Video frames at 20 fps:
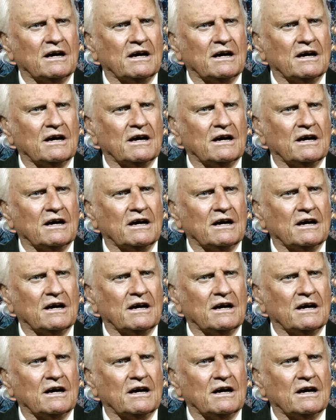
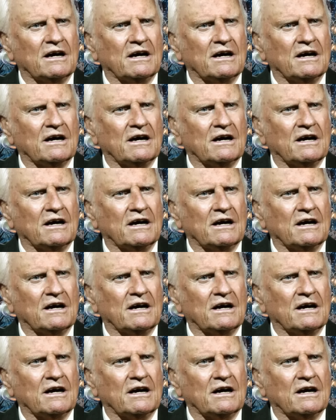
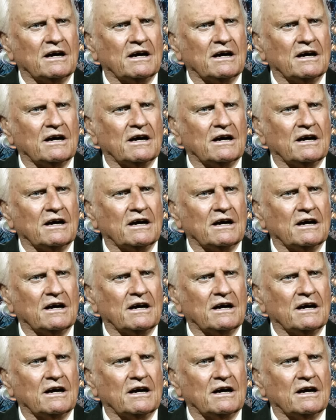
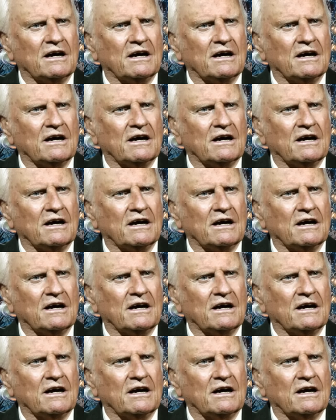(no lip movement)